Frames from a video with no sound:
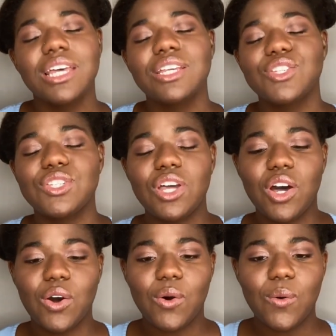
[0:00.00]

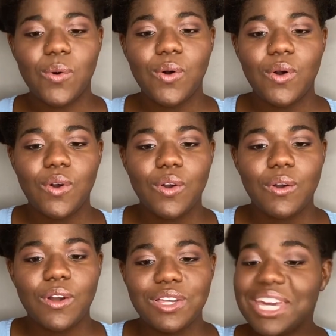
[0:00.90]
So
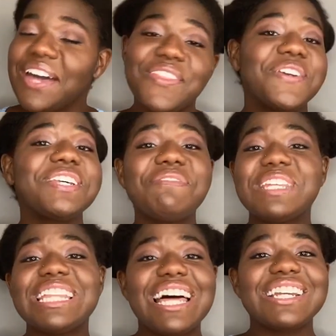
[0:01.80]
yeah, there are definitely
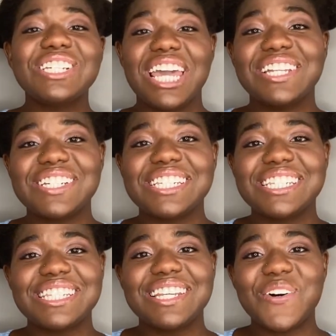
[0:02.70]
a lot of
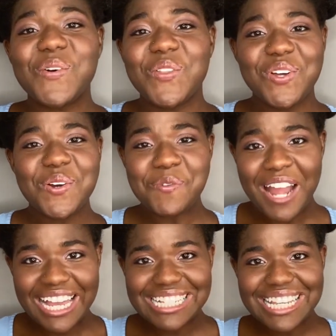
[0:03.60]
changes on the
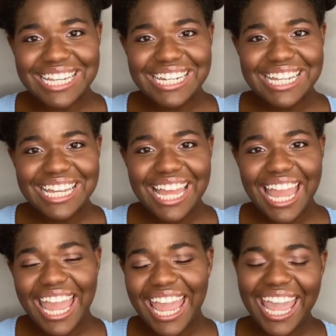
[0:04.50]
horizon,
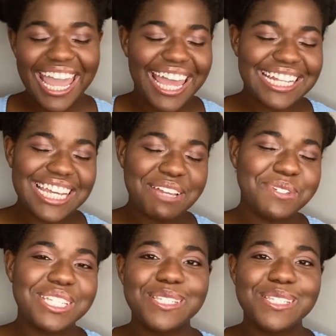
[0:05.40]
and I'm just